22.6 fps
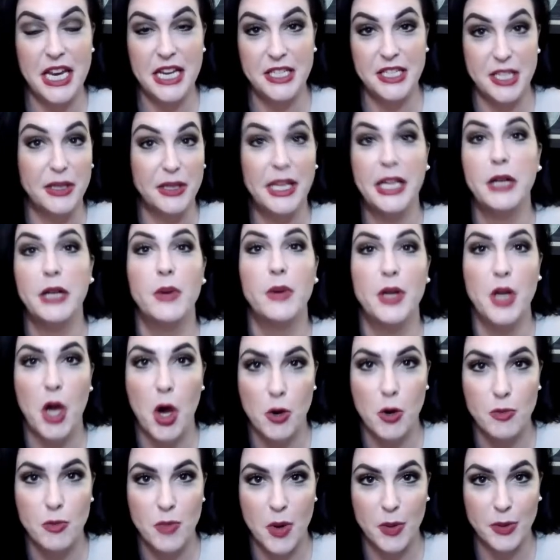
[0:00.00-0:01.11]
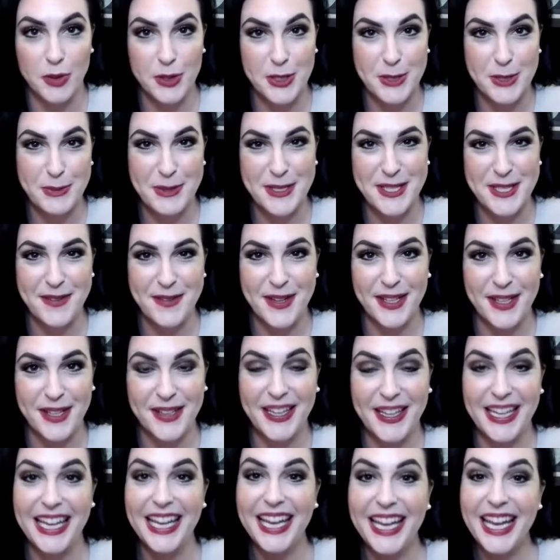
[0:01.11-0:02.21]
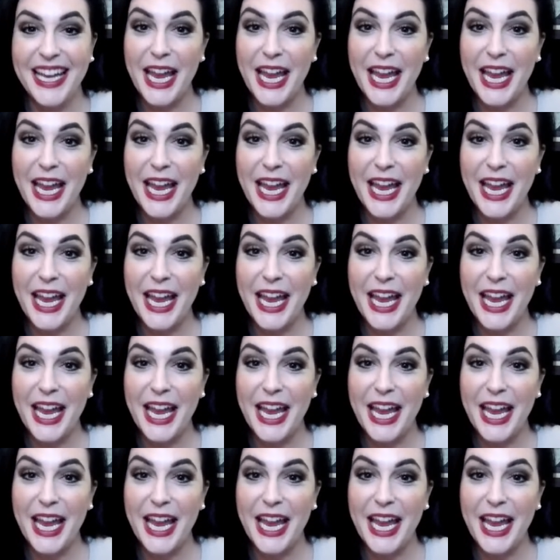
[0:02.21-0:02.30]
delinquent homeowner specifically.